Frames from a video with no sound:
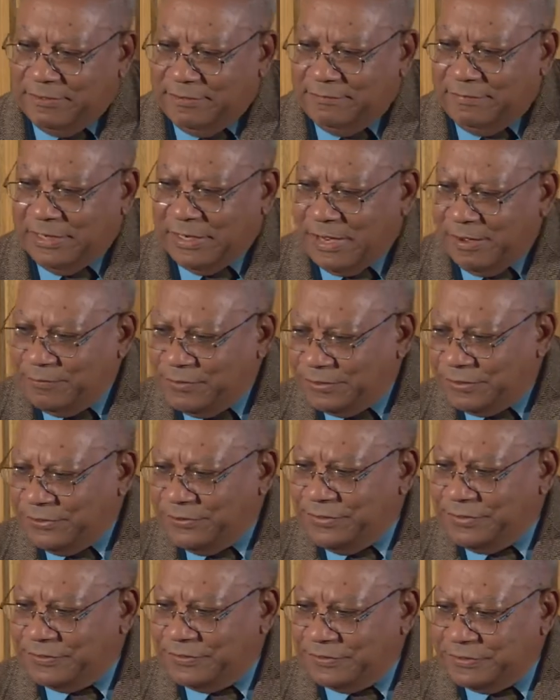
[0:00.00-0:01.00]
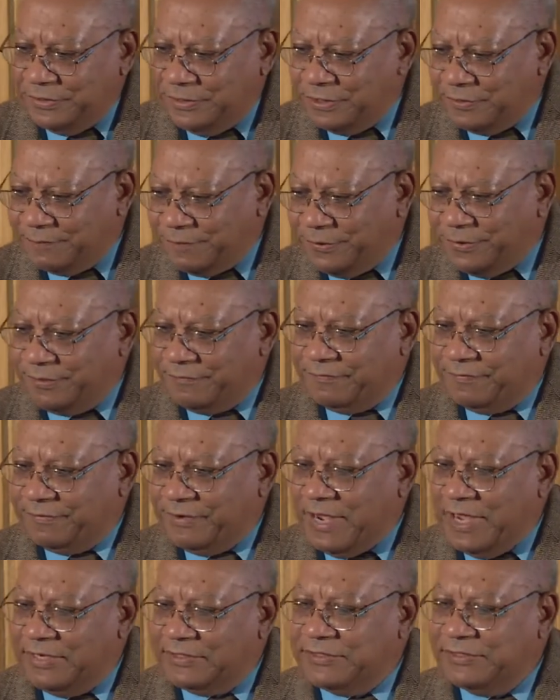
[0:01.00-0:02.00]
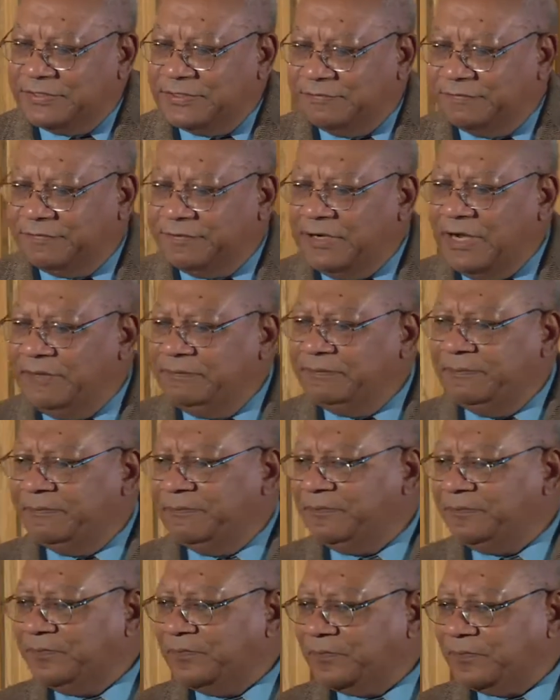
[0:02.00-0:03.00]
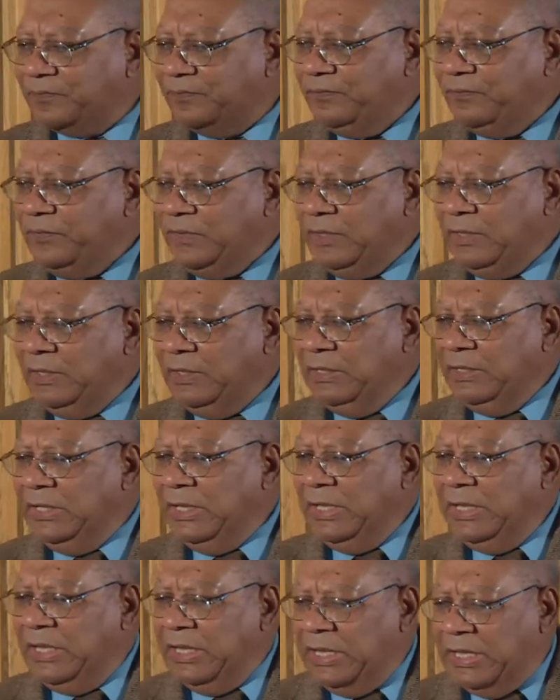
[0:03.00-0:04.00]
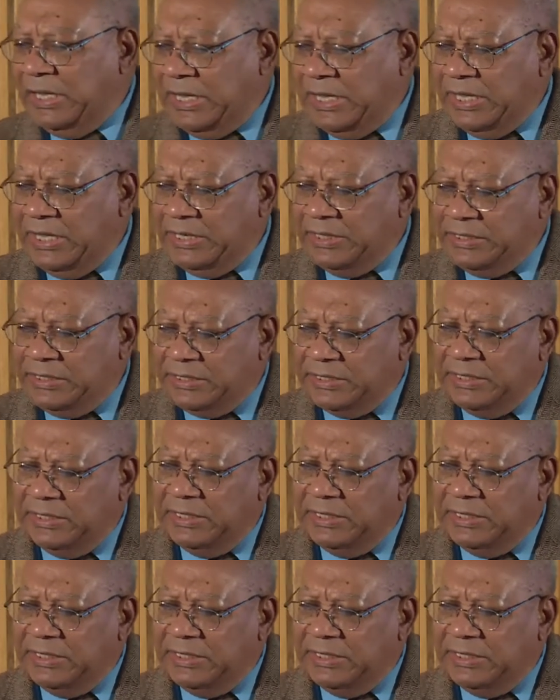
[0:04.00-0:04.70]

well, I won't go into the airport varieties of rum. And